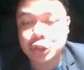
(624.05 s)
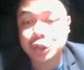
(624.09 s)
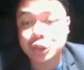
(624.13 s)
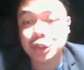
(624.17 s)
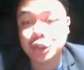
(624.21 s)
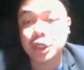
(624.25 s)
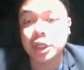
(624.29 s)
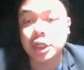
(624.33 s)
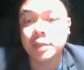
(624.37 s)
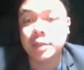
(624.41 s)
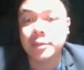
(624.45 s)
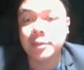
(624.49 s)

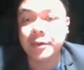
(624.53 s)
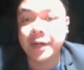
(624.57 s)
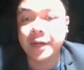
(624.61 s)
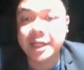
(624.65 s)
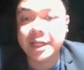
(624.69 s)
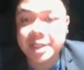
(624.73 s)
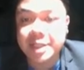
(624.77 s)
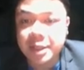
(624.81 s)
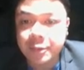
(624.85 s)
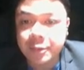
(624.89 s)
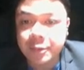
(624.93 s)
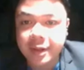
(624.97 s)
through
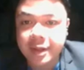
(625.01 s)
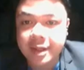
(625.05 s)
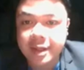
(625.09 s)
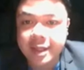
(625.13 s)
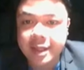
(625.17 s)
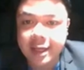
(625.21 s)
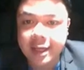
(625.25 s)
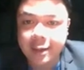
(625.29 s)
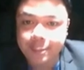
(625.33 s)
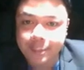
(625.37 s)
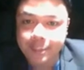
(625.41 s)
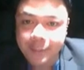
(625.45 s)
collaboration with
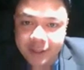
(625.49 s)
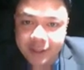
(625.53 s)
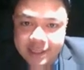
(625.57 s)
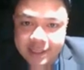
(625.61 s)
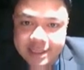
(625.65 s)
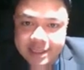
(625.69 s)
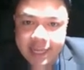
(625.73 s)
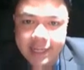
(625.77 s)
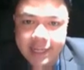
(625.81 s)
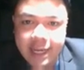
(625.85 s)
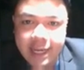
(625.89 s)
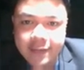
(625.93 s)
their
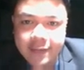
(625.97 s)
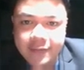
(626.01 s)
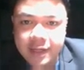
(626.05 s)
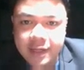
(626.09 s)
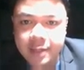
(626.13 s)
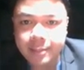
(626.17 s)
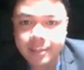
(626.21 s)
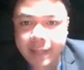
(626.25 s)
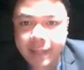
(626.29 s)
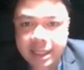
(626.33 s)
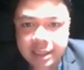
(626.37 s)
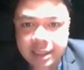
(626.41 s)
peers and
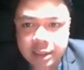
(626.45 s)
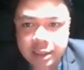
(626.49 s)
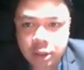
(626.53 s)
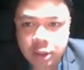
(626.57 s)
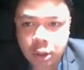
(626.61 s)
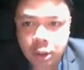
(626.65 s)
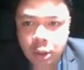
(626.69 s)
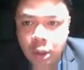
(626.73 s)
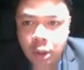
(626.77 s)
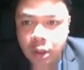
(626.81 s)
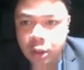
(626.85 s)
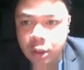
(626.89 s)
having a
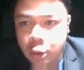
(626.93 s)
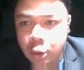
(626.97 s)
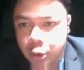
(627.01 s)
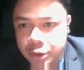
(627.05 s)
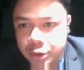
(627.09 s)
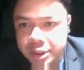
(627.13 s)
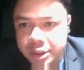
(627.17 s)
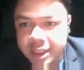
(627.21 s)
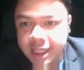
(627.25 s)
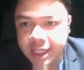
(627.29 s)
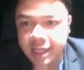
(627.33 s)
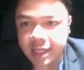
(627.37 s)
mentor or
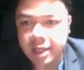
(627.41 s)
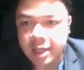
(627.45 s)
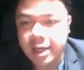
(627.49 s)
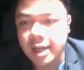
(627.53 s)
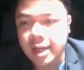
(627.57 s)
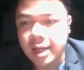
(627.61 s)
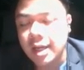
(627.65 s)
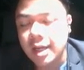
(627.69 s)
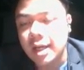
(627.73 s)
coach. Okay,